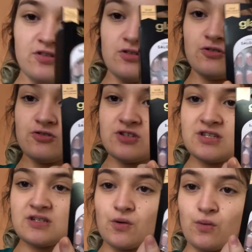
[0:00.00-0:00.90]

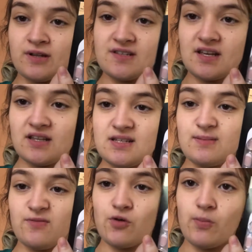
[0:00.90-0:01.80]
used ones like these
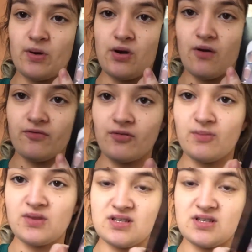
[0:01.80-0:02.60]
before, but not from